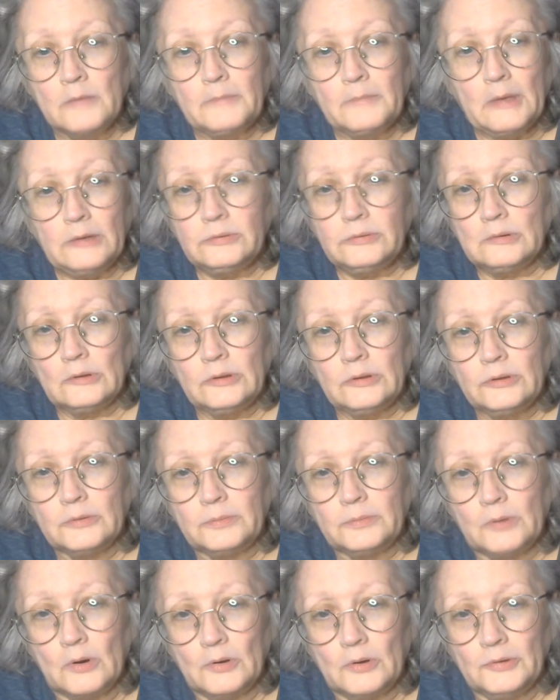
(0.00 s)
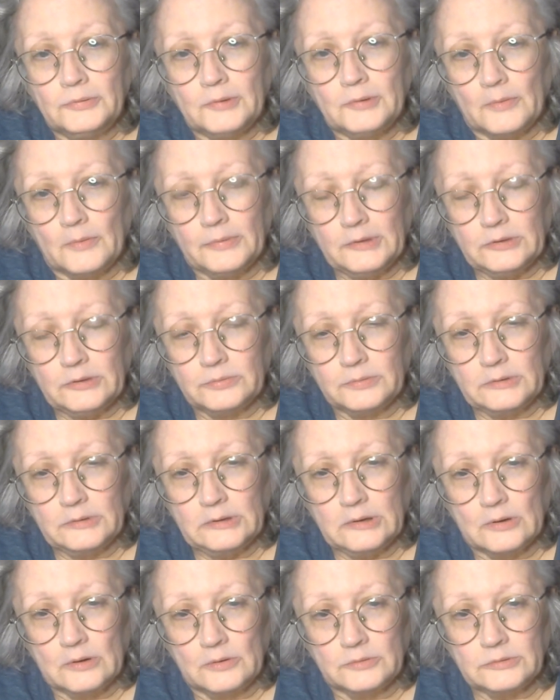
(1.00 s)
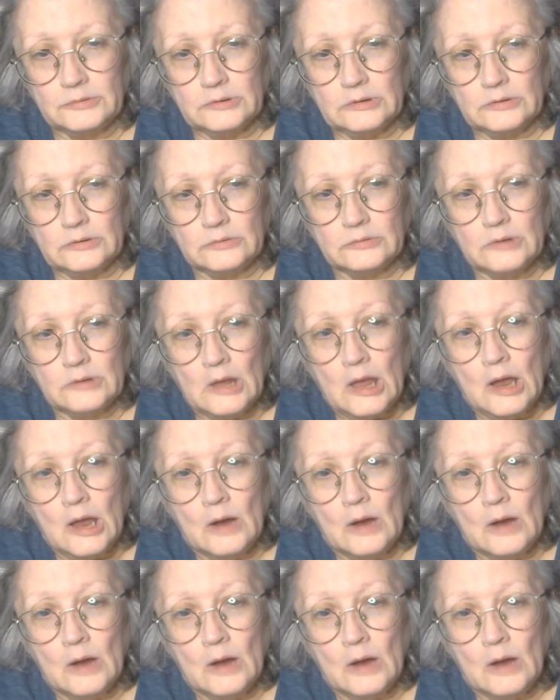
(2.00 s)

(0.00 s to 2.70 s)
Basically, the focus of these videos is